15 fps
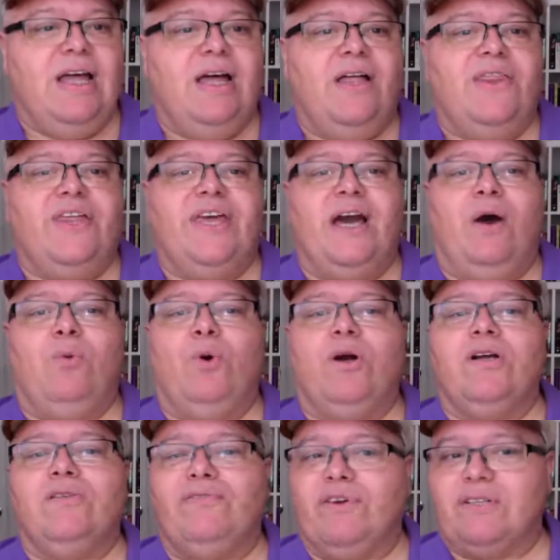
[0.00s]
The
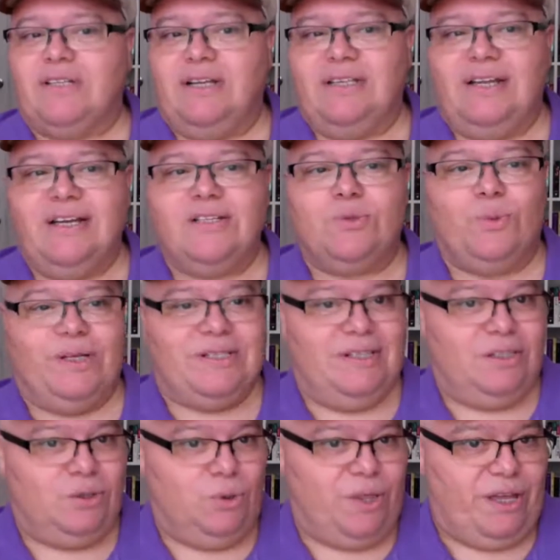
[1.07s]
award for Sundance was
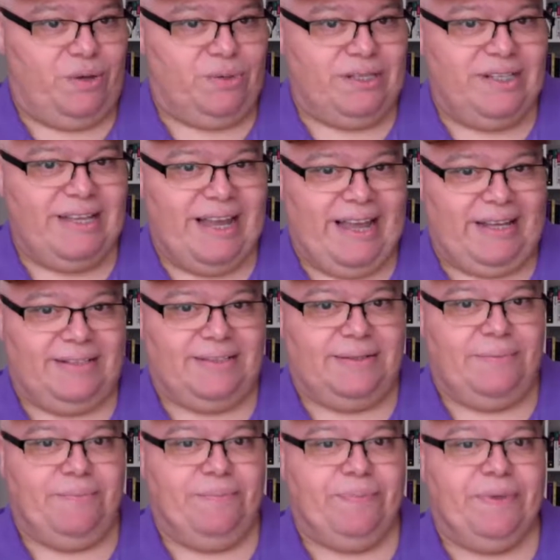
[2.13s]
in
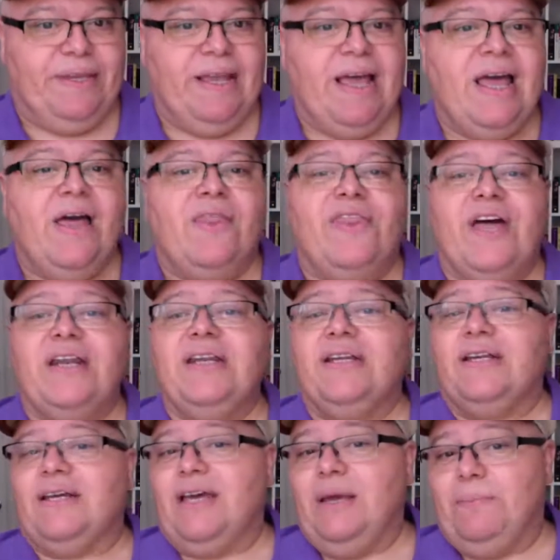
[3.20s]
2008.
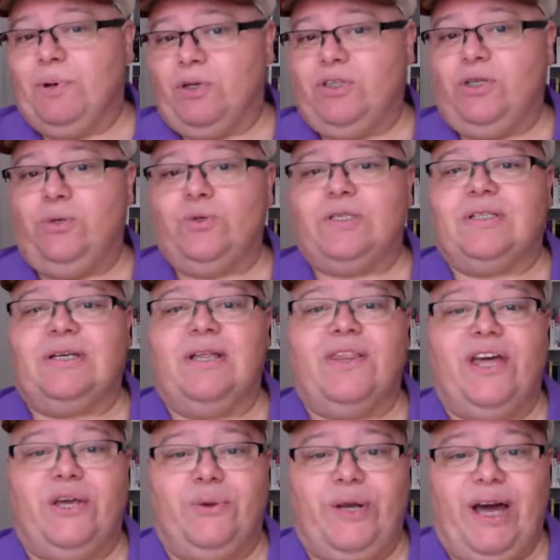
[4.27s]
Then he produced
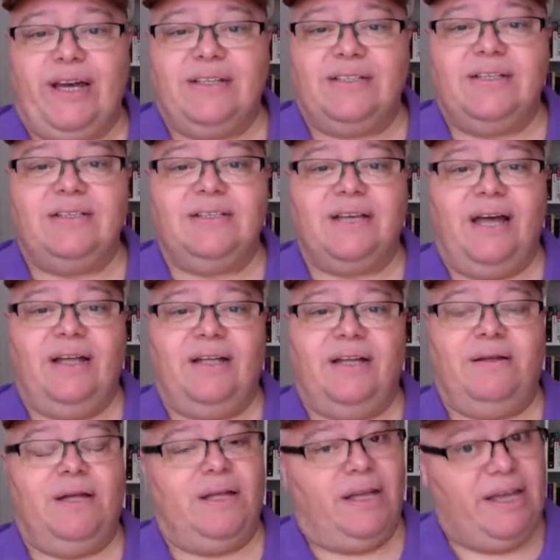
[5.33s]
The United.
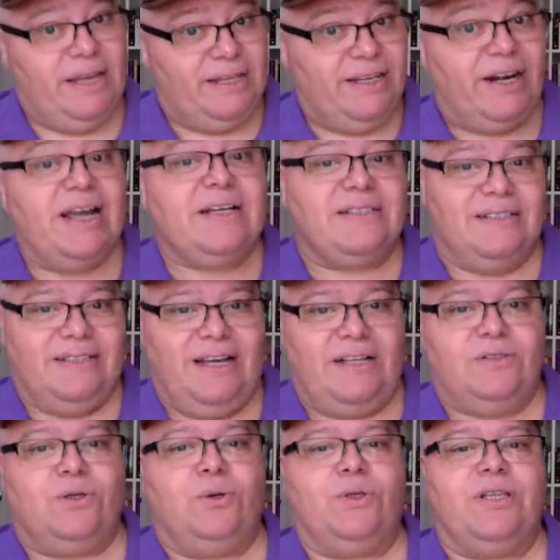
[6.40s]
He directed
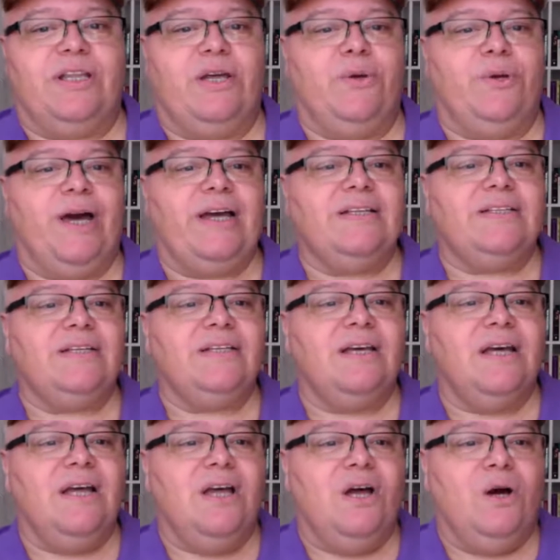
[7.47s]
and wrote The United,
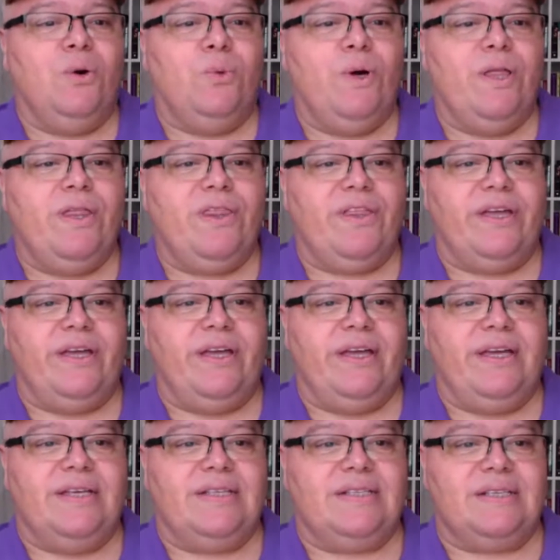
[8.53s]
with
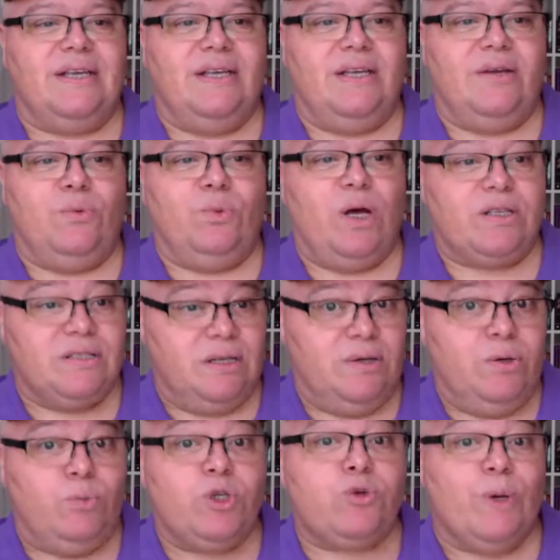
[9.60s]

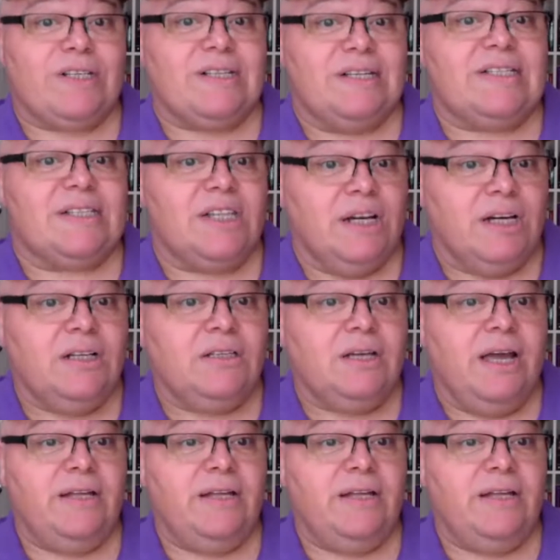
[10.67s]
which was his third